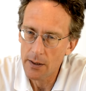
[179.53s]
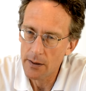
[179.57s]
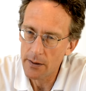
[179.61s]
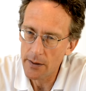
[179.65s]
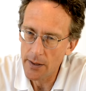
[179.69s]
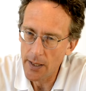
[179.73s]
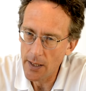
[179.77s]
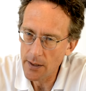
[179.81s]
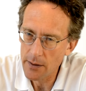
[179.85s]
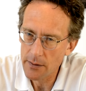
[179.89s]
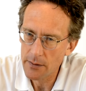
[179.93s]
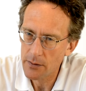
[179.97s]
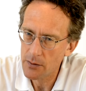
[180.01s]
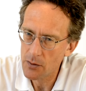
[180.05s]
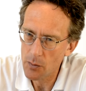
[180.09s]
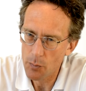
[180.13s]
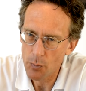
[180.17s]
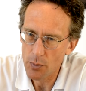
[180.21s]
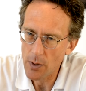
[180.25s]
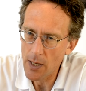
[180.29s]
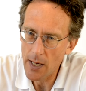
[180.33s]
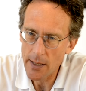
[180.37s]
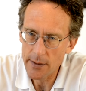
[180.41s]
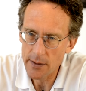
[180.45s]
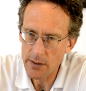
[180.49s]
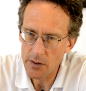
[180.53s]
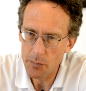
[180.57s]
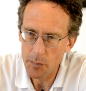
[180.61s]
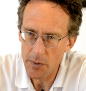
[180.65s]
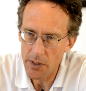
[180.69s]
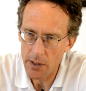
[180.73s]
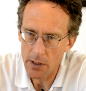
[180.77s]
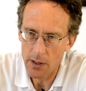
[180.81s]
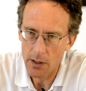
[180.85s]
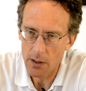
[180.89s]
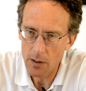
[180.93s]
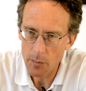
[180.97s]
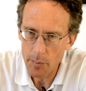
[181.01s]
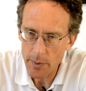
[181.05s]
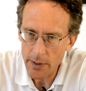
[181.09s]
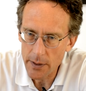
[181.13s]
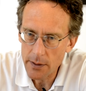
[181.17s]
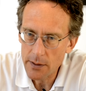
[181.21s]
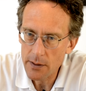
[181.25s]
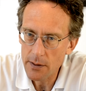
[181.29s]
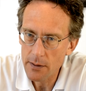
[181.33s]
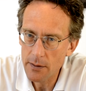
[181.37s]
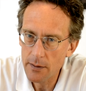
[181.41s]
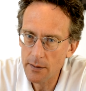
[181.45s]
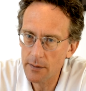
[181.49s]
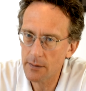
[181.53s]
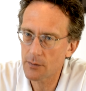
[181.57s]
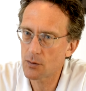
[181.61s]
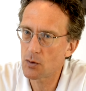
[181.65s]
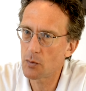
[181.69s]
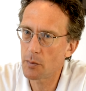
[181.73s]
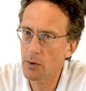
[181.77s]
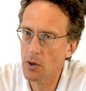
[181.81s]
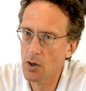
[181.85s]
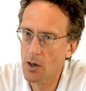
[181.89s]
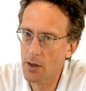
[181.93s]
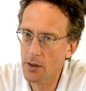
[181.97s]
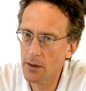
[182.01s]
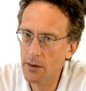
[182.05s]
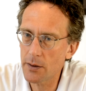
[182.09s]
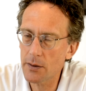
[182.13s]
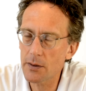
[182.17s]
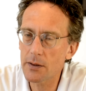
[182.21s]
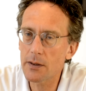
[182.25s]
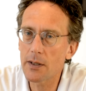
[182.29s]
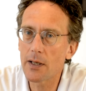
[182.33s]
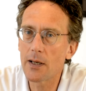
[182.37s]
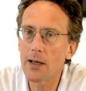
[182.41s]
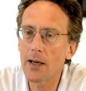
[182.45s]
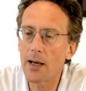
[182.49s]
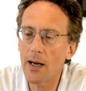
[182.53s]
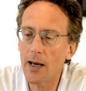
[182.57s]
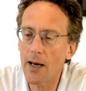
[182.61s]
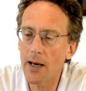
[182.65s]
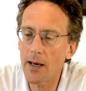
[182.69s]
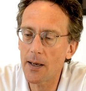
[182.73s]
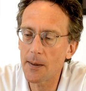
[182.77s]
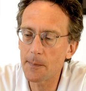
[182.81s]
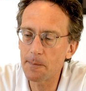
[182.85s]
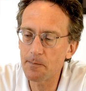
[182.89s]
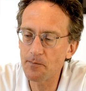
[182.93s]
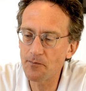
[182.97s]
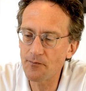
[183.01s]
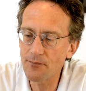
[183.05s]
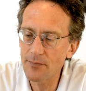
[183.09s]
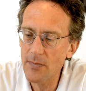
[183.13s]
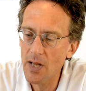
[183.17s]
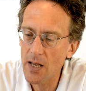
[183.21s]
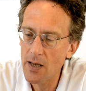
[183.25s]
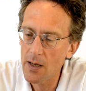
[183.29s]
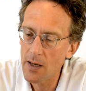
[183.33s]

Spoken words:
That surprises me a little bit, to be honest. But